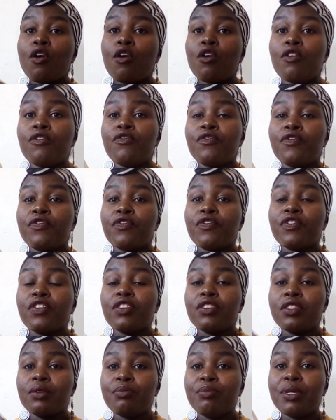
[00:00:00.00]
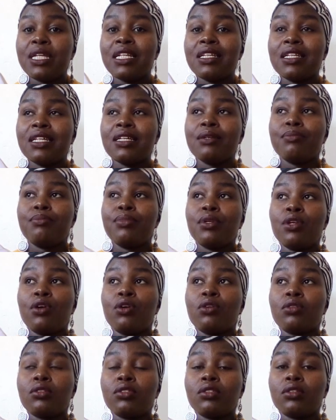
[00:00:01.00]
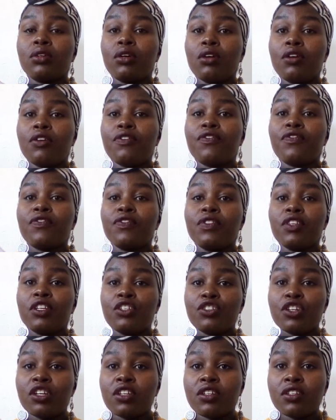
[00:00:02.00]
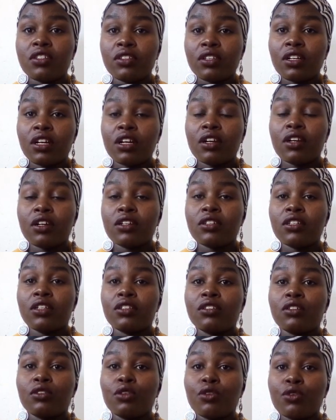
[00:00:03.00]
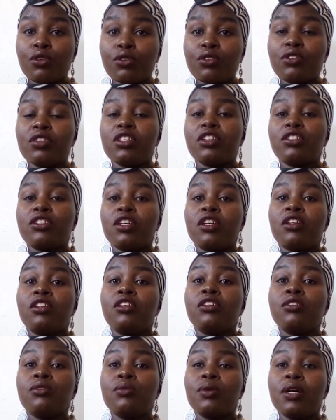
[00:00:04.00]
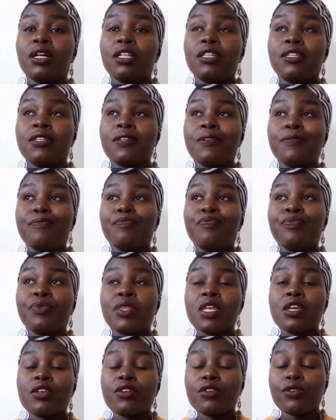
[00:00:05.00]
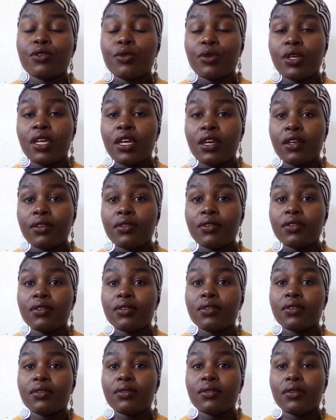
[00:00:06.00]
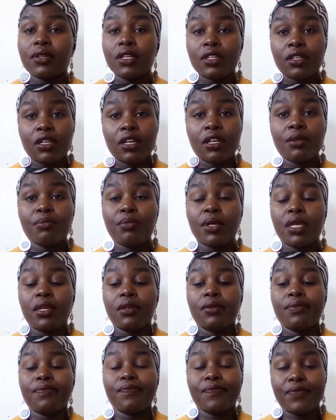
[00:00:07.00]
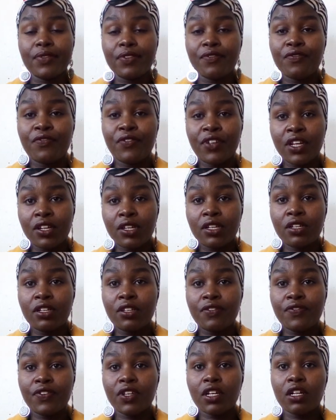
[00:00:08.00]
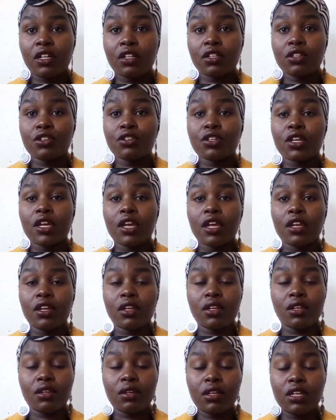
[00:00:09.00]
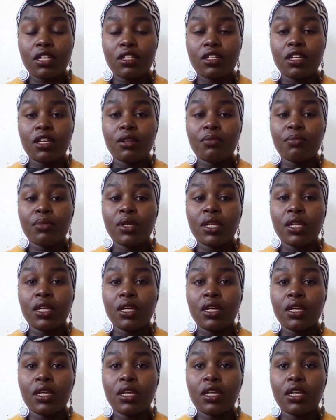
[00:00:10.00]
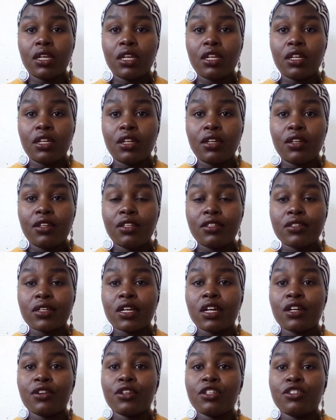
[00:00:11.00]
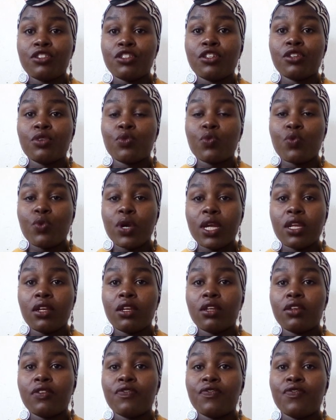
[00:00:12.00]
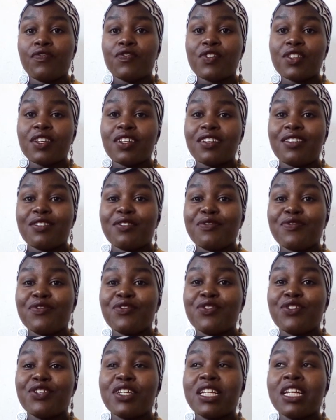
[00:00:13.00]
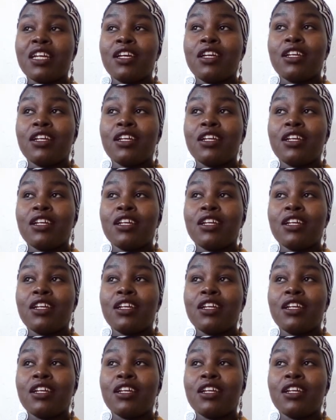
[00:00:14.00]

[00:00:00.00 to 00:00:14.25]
of the building blocks of the Chinese characters or the Chinese words. So yes, it can be very difficult and it can be discouraging when you've set your foot